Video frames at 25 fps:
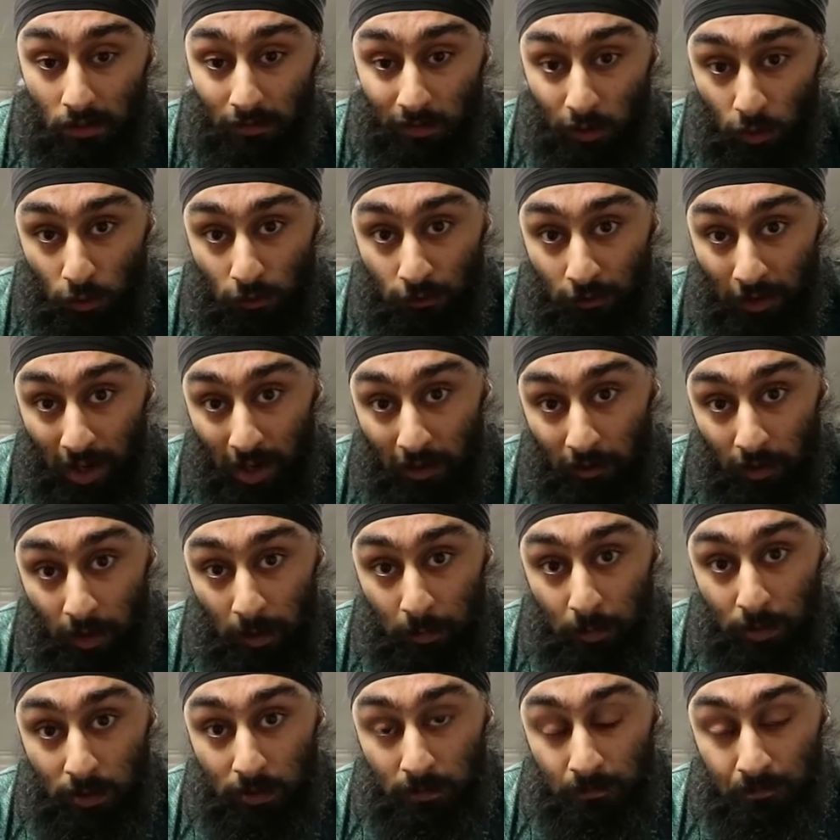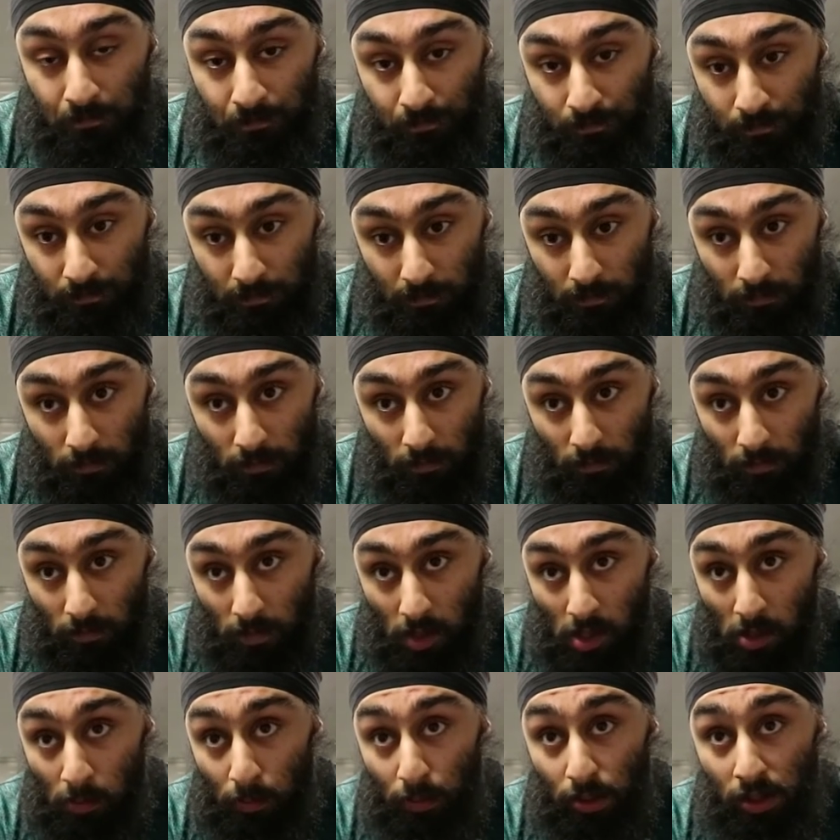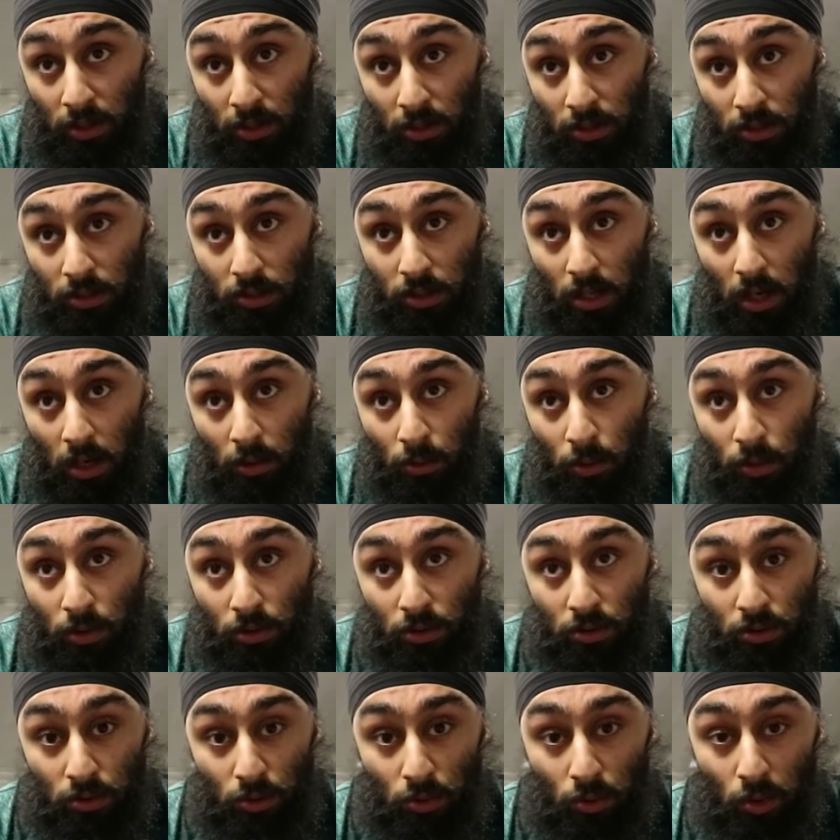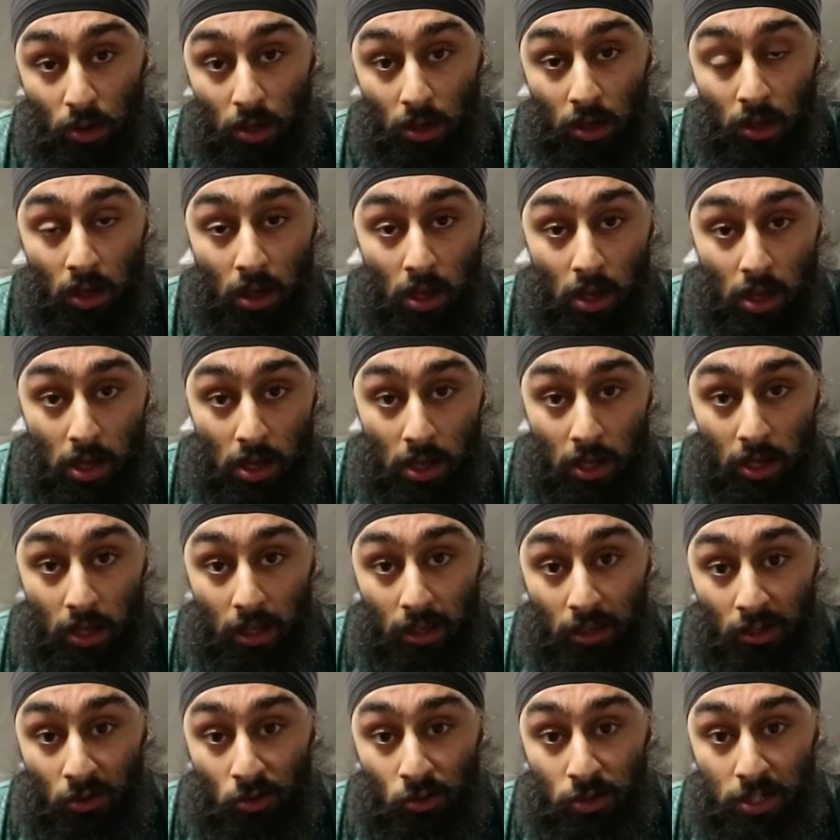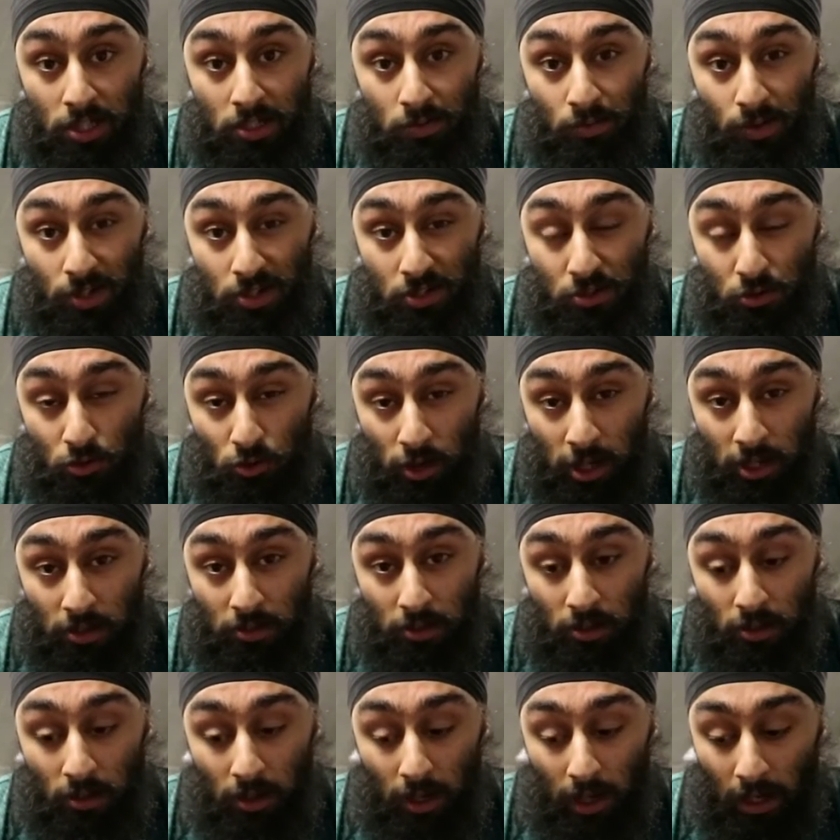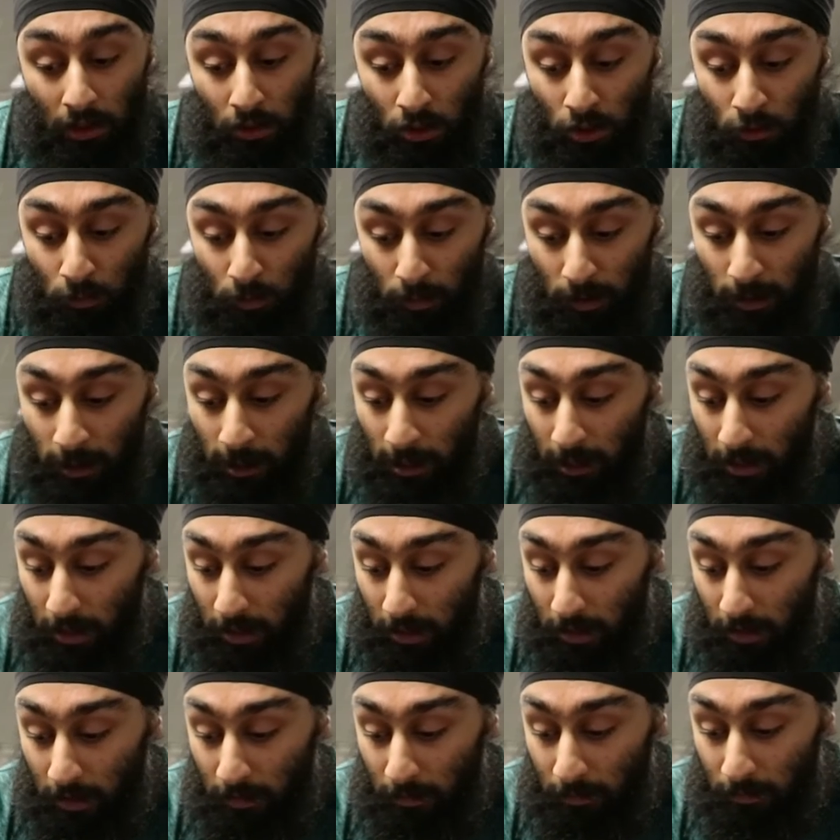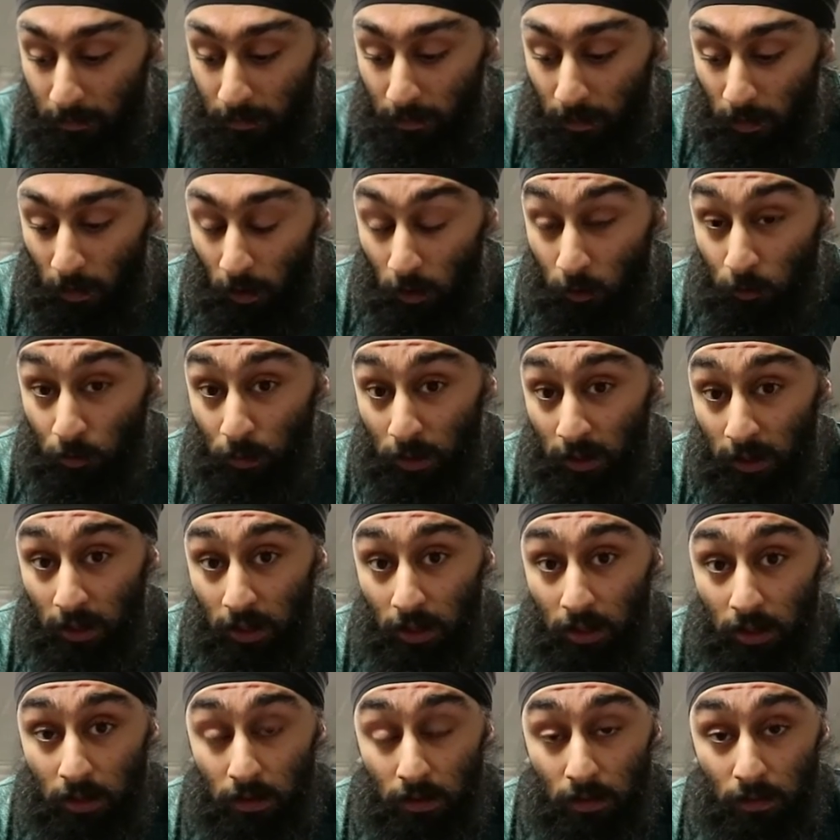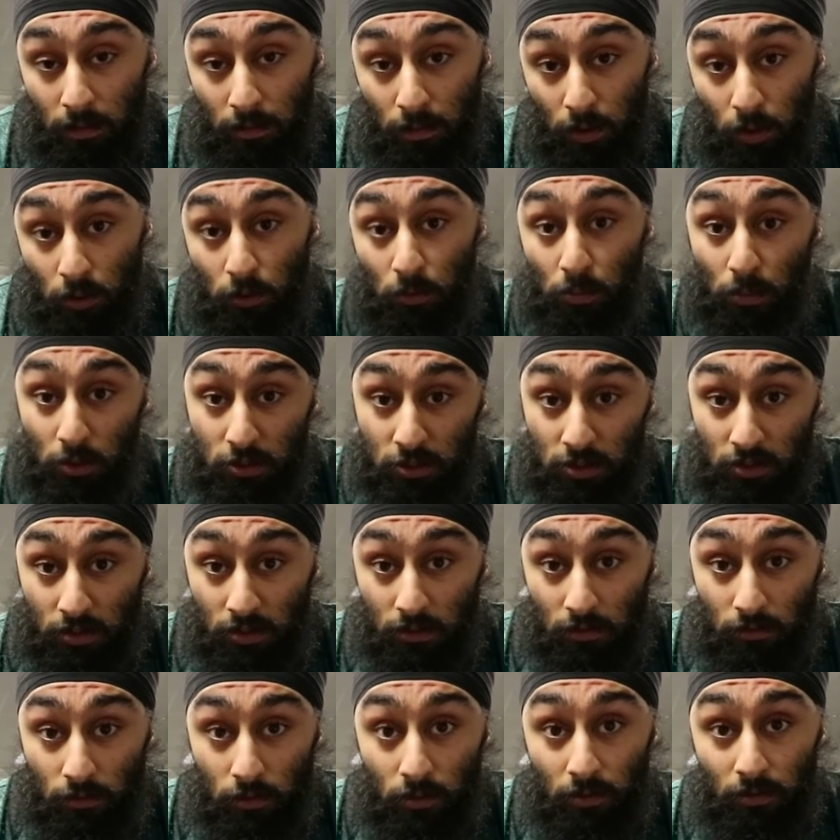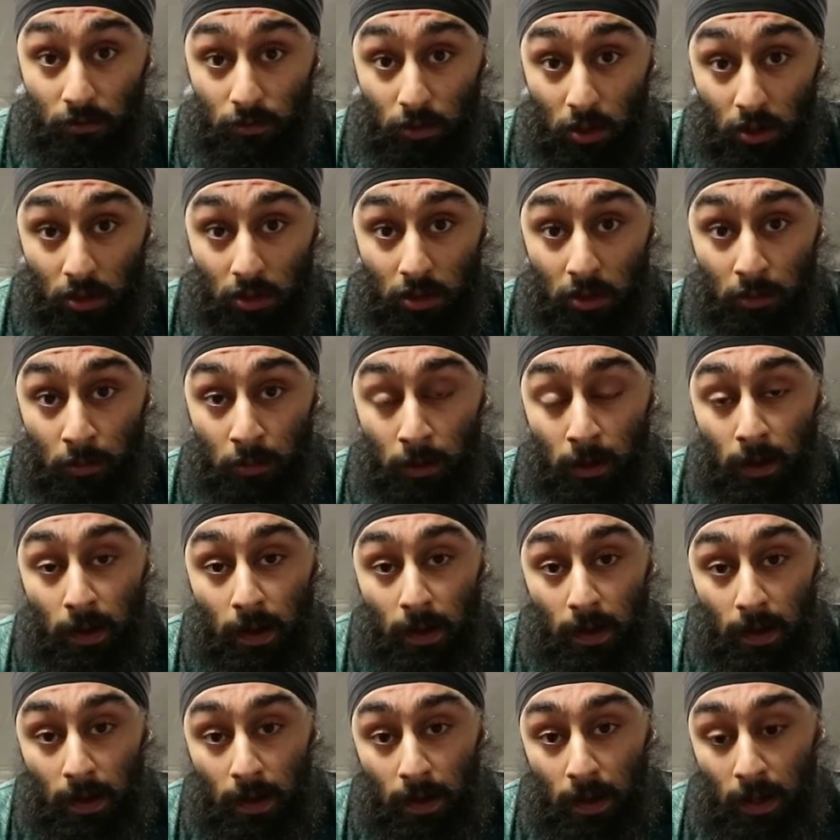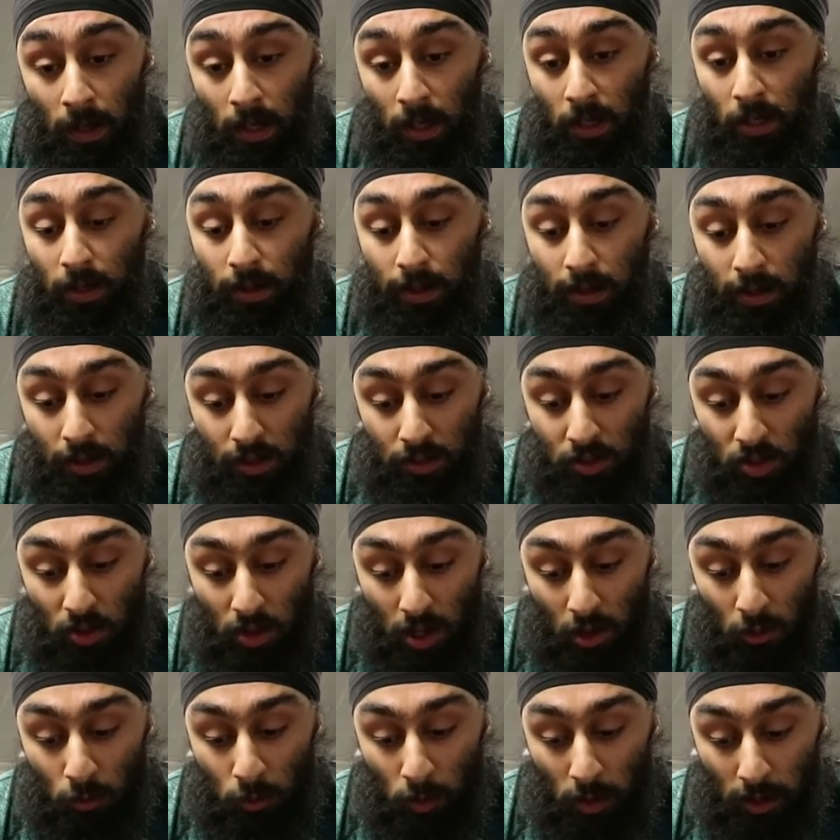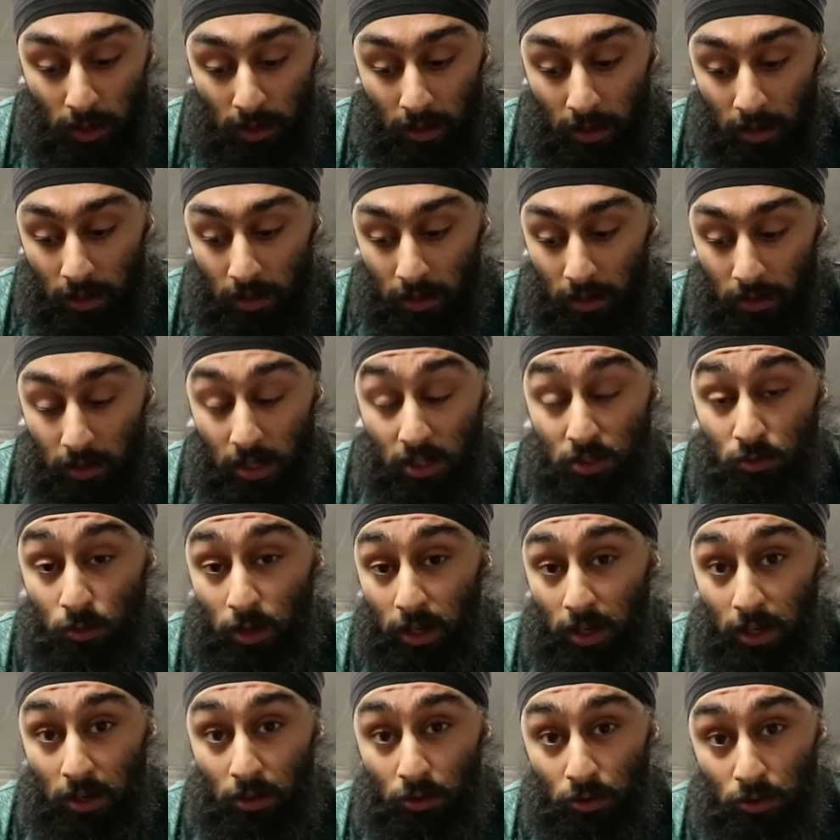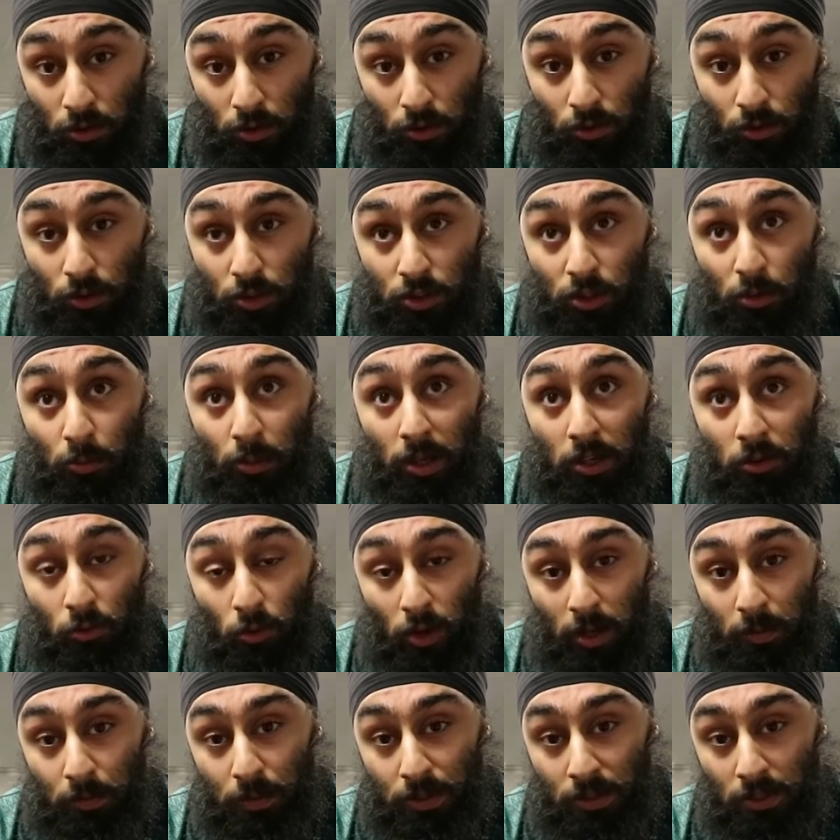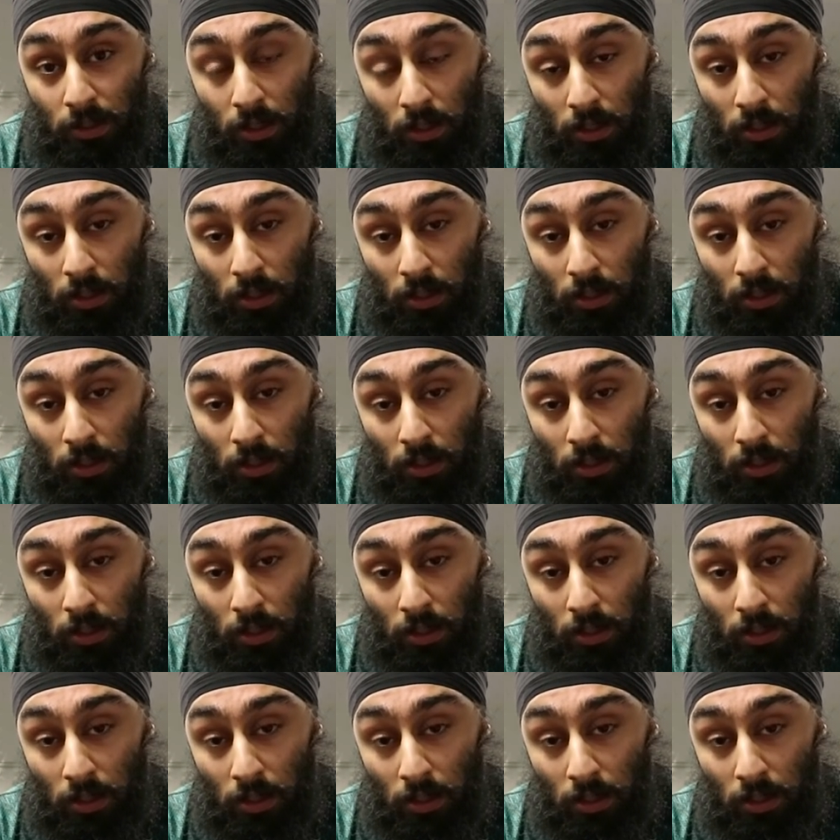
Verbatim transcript: I will do five reps because I want to uh, increase my strength and not my uh, not my uh, not muscle volume uh, so that's why that's why I don't do so many reps